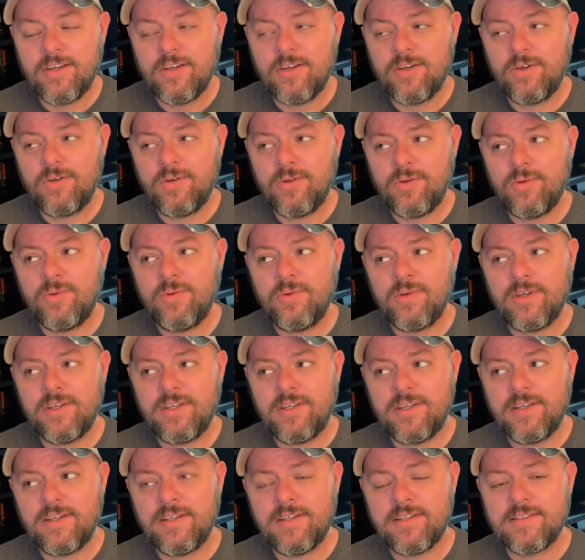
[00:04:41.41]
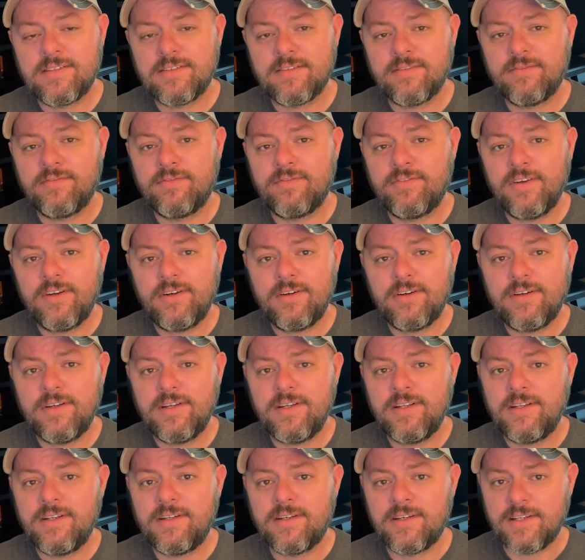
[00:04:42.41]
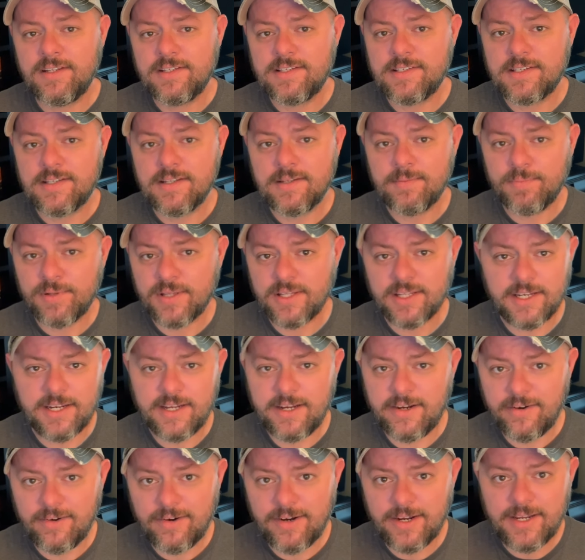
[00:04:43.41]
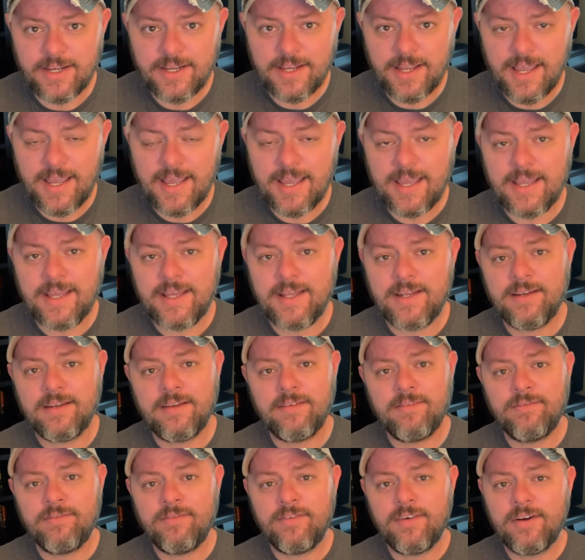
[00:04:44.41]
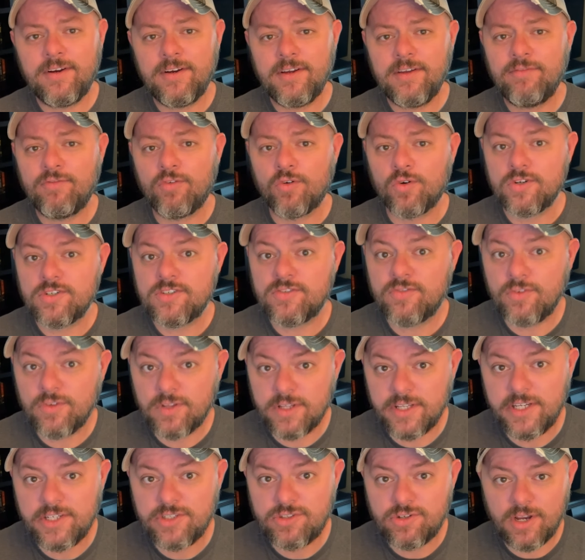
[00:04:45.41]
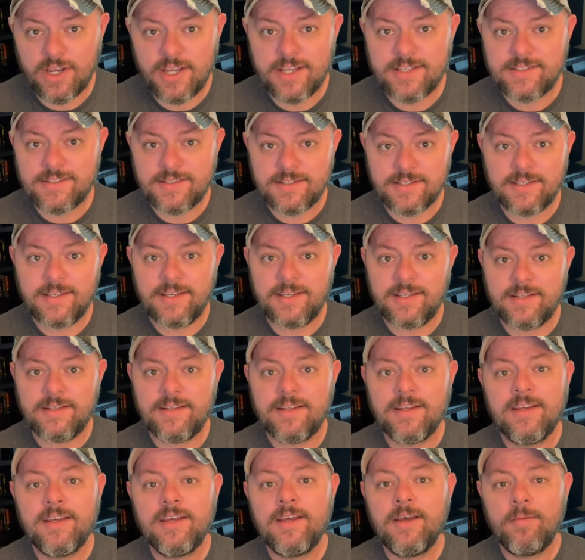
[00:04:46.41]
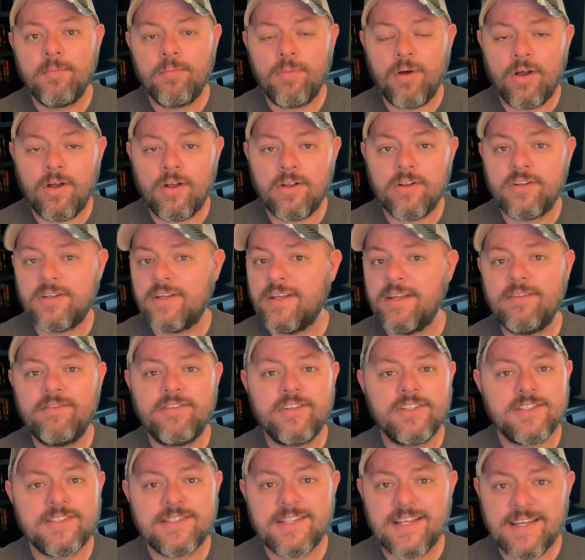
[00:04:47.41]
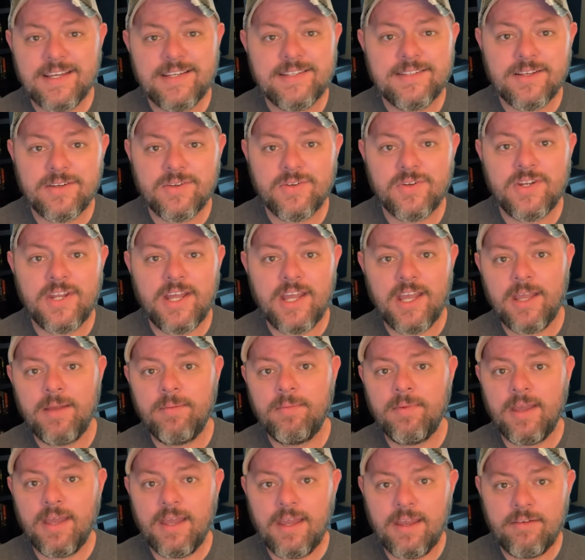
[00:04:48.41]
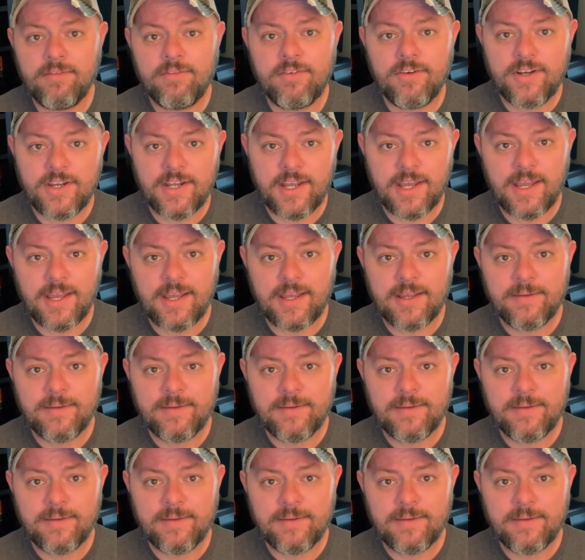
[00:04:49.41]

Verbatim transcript: who is very disciplinary and very forcefully tries to get Paul to even say his own name every day.